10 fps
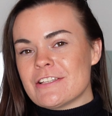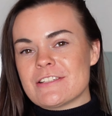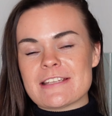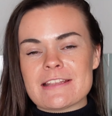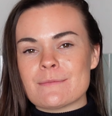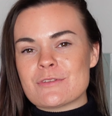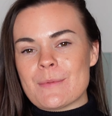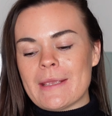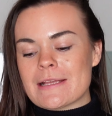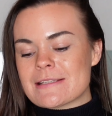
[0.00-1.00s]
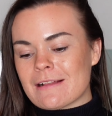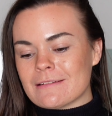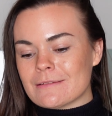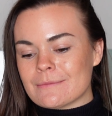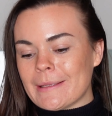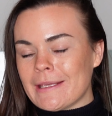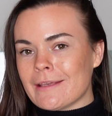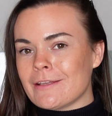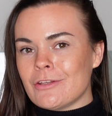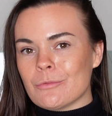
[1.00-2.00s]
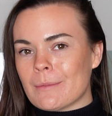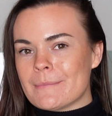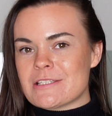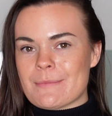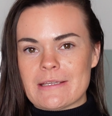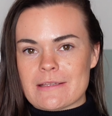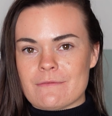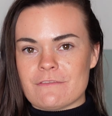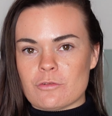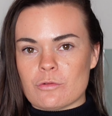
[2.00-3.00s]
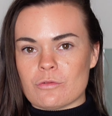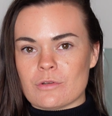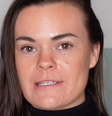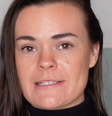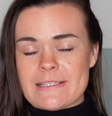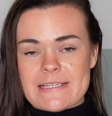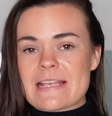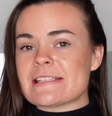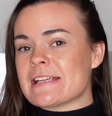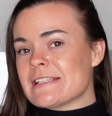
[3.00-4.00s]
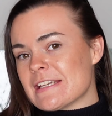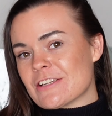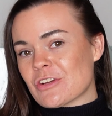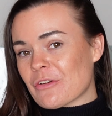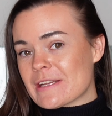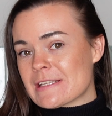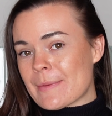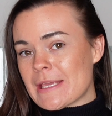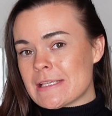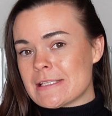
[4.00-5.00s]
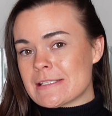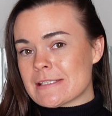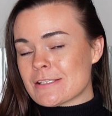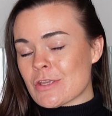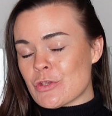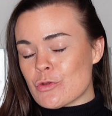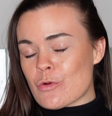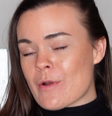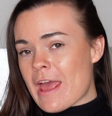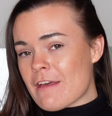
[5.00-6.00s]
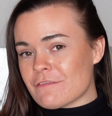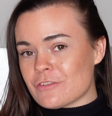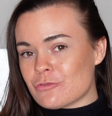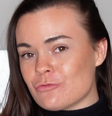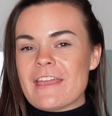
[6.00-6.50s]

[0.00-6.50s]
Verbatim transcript: Send them to me and tell me you want me to make them for testing TikTok recipes so you don't have to.